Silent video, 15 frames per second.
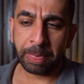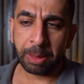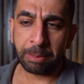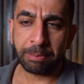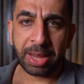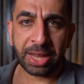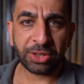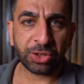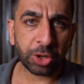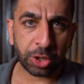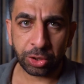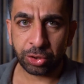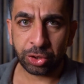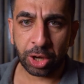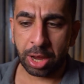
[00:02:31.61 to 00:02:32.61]
master
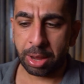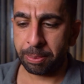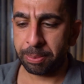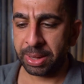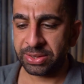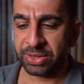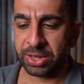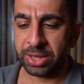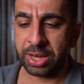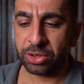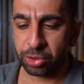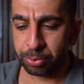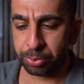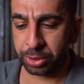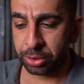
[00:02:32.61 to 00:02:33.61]
your job as an
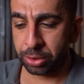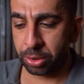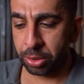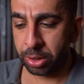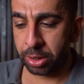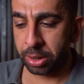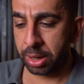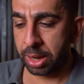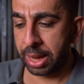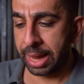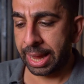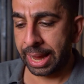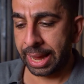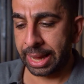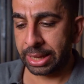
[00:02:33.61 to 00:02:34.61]
entrepreneur
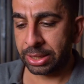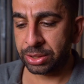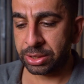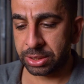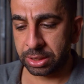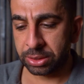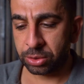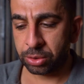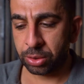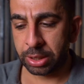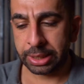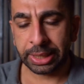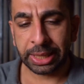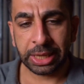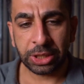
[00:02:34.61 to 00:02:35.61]
and to
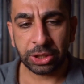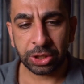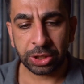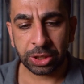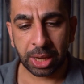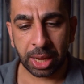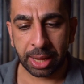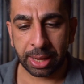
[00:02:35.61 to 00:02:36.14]
unleash